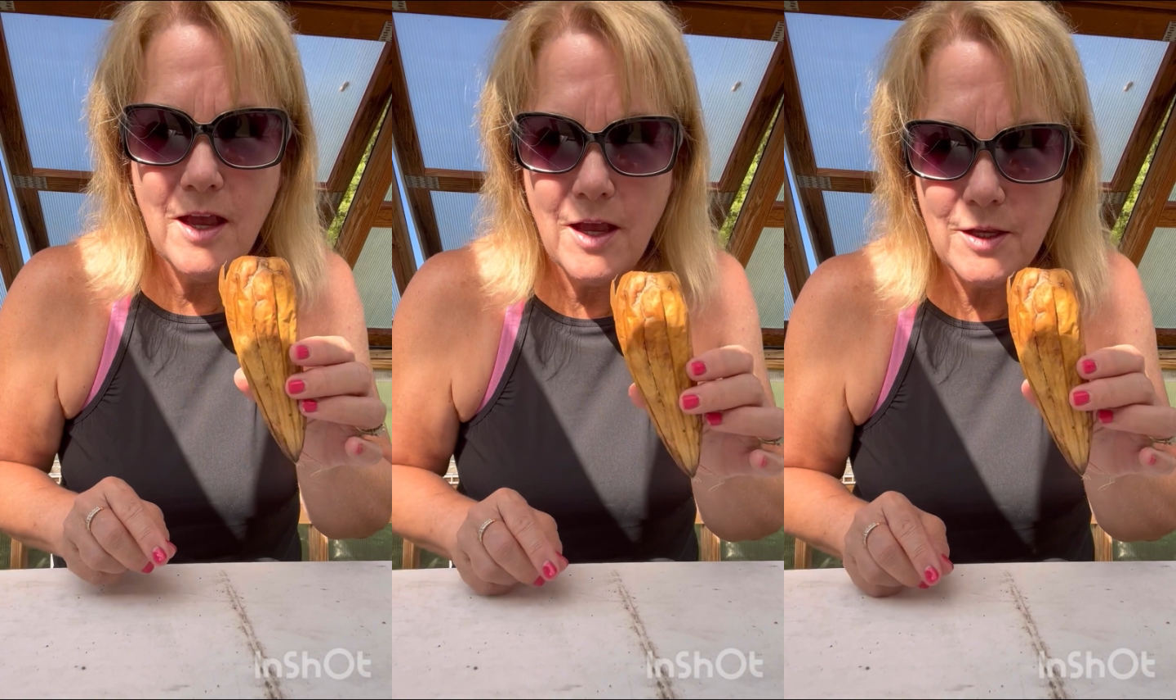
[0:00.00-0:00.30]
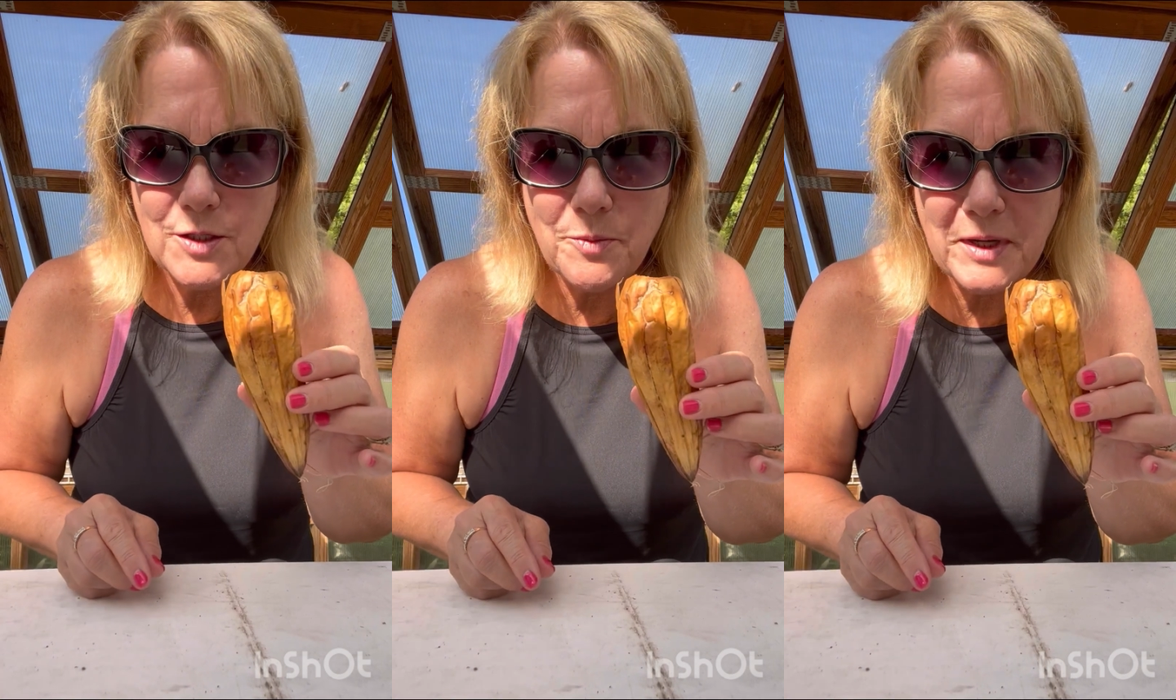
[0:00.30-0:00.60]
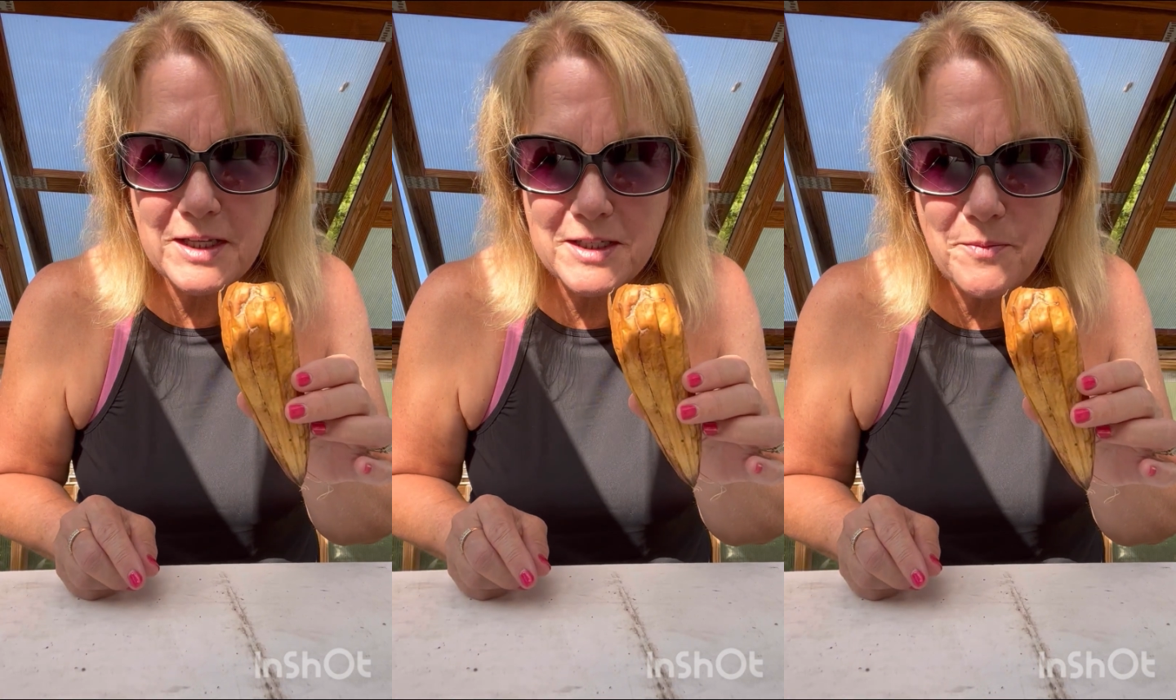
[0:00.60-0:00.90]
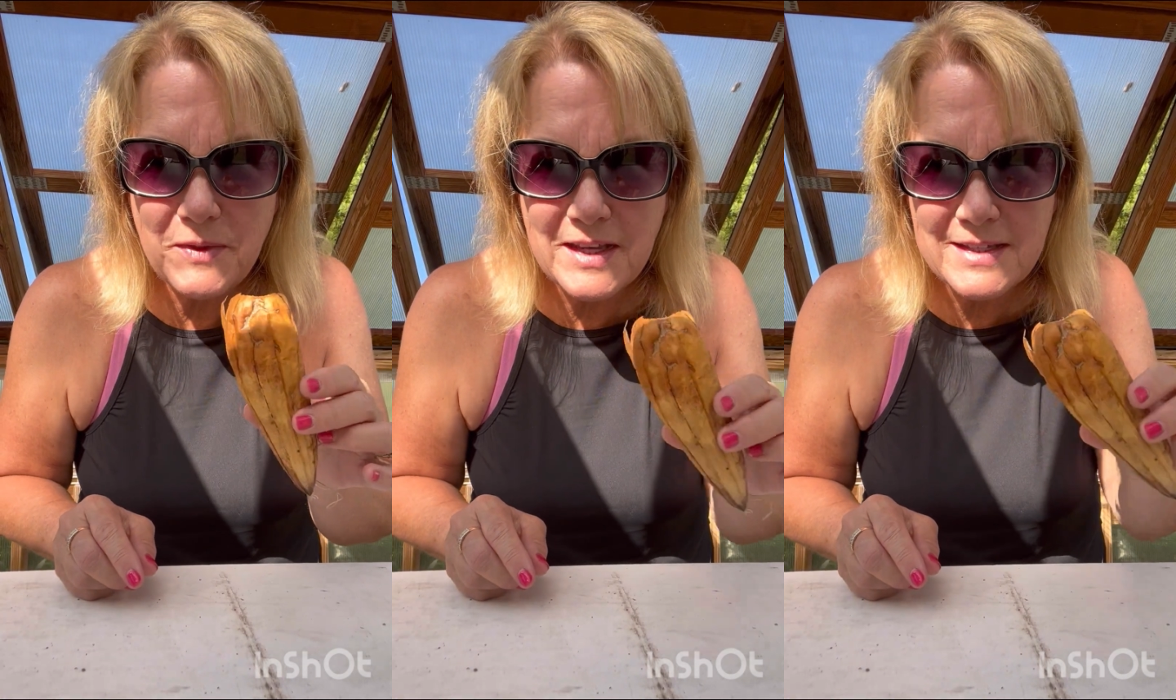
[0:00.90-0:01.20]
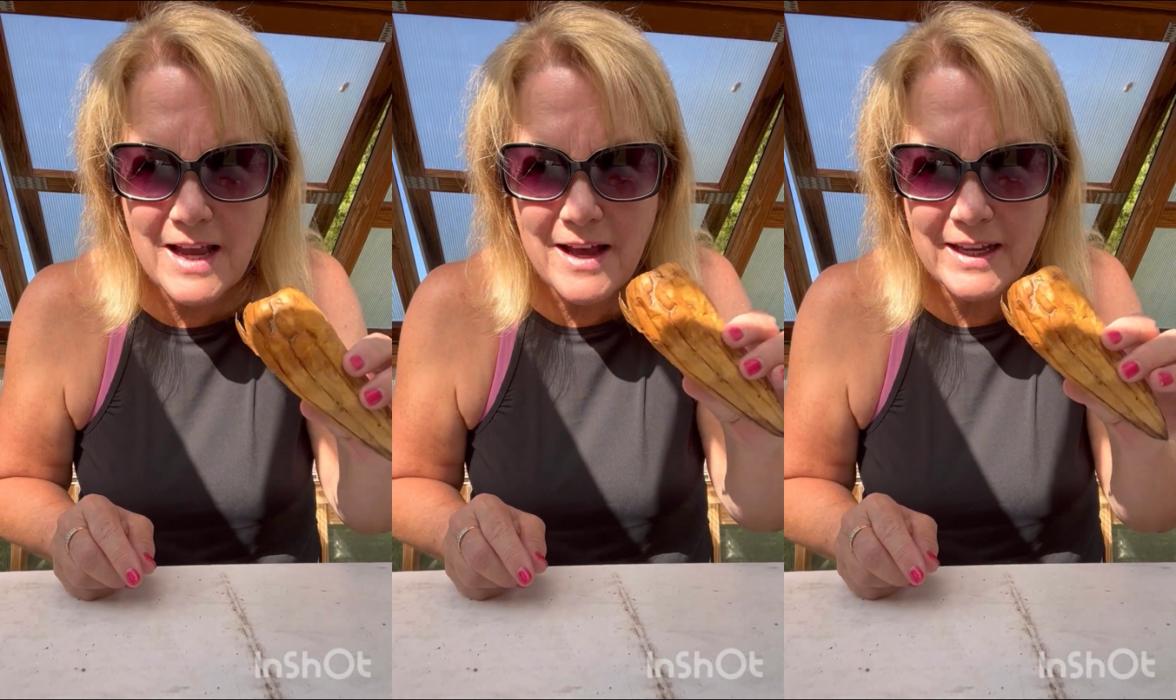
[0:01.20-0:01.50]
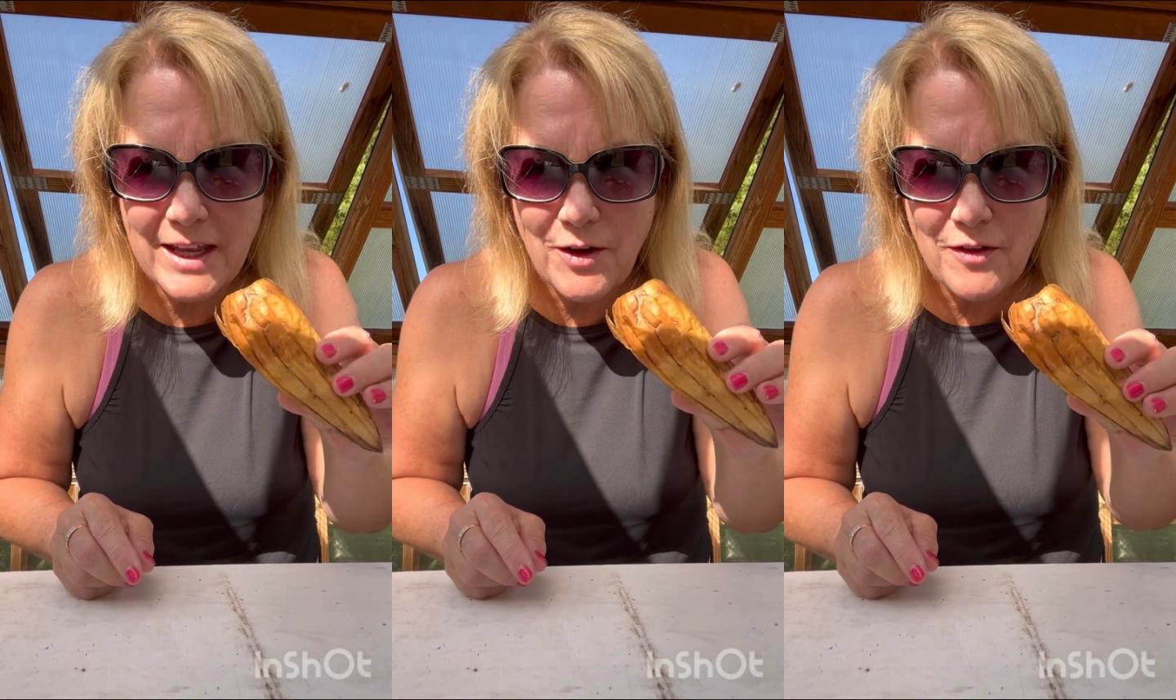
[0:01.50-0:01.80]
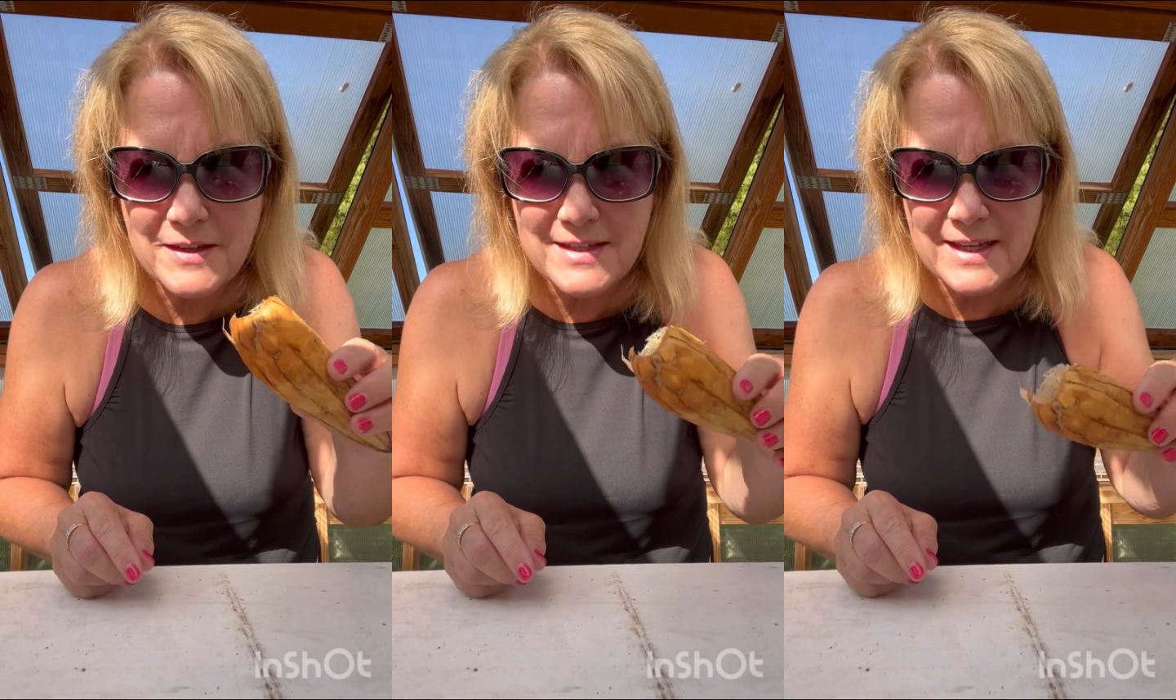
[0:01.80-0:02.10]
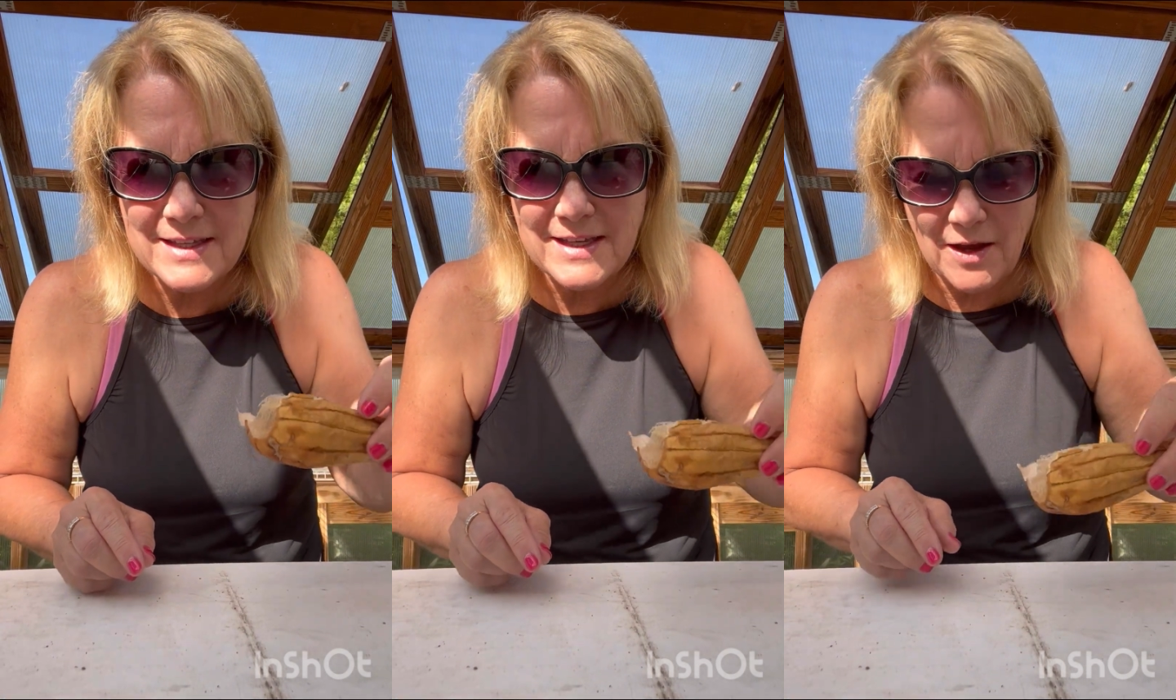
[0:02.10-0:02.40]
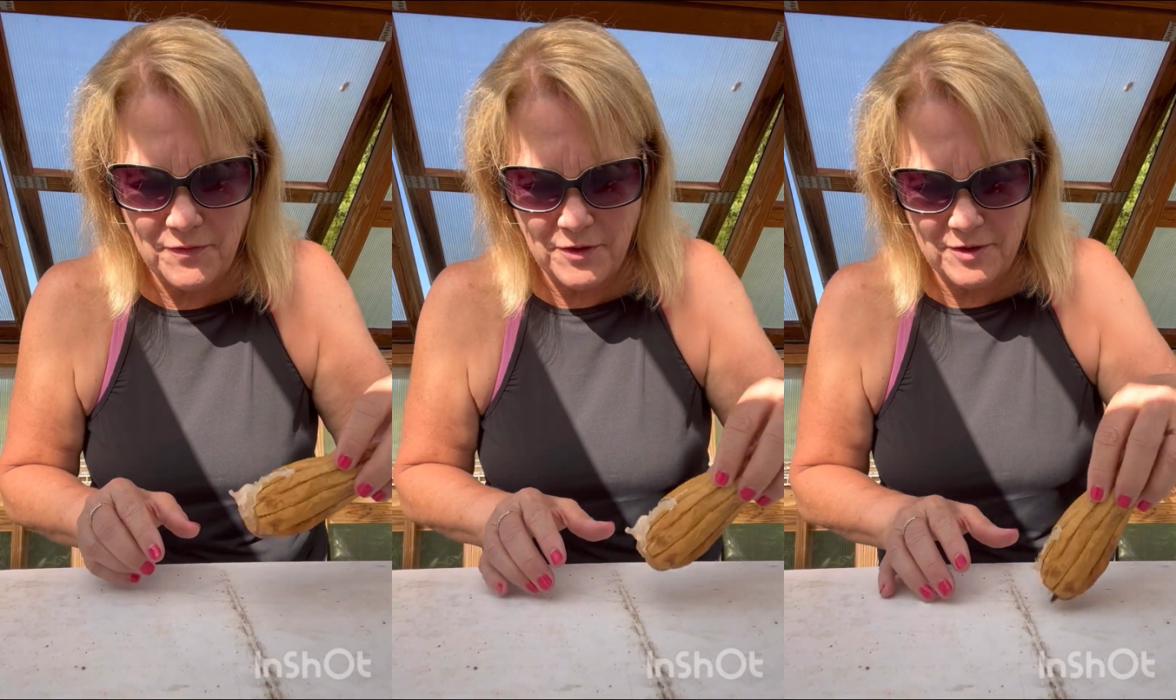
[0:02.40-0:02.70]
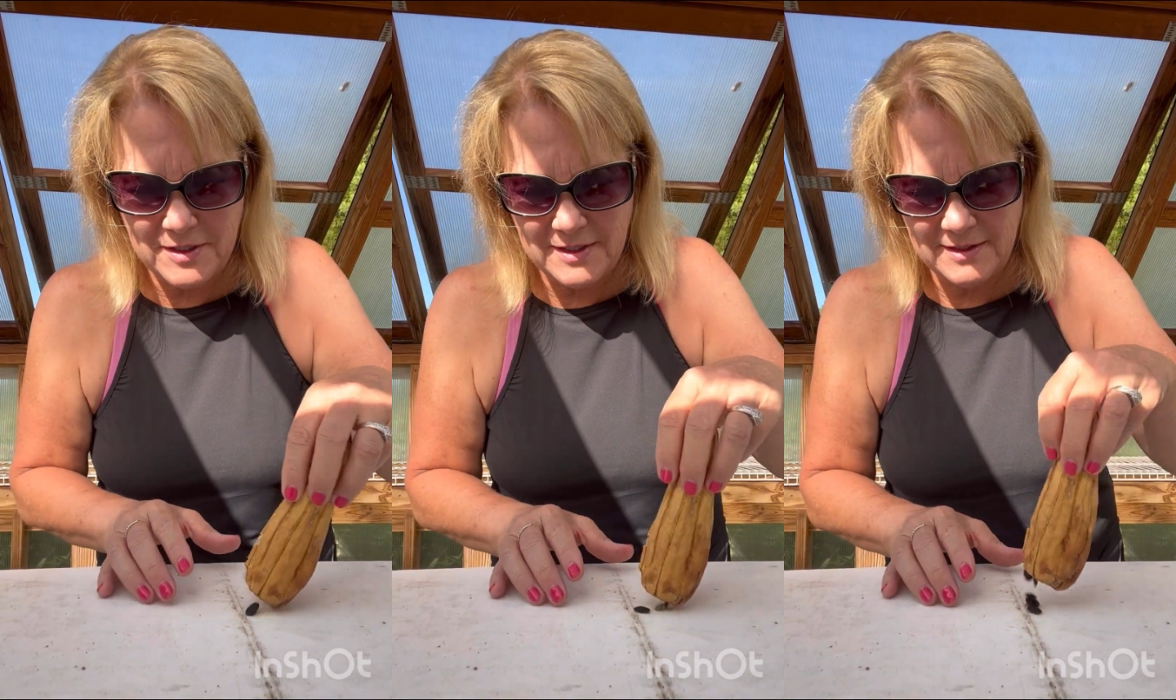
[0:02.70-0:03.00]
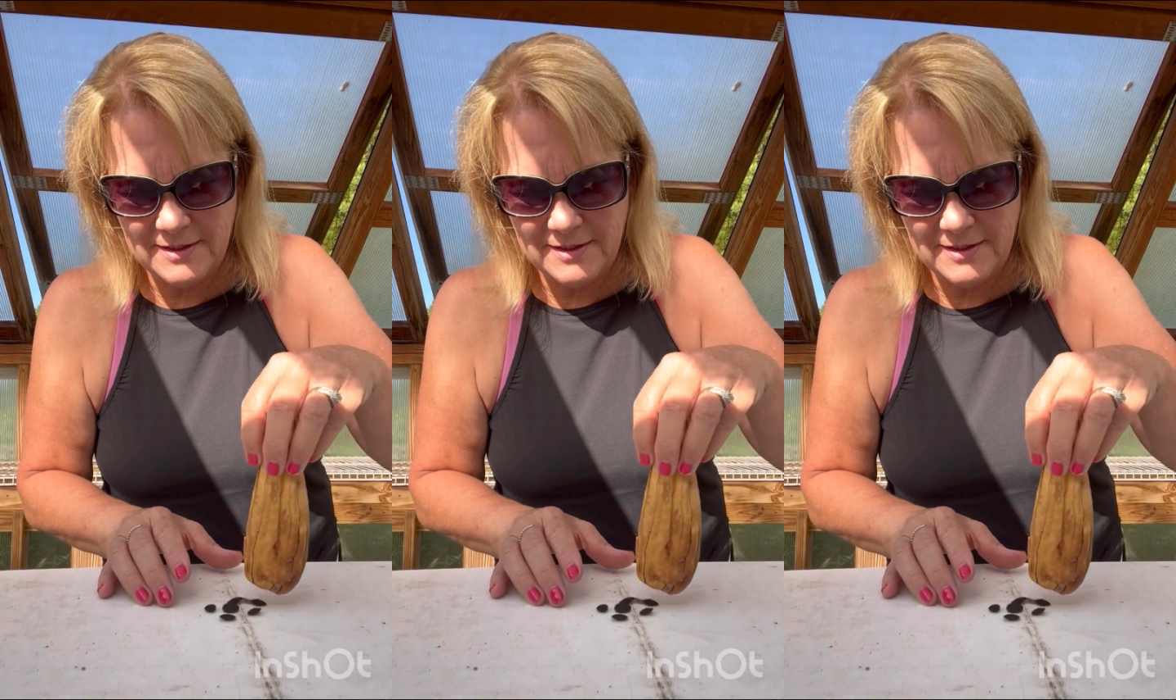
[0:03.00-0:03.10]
So I'm gonna dump these out and get all the seeds out first.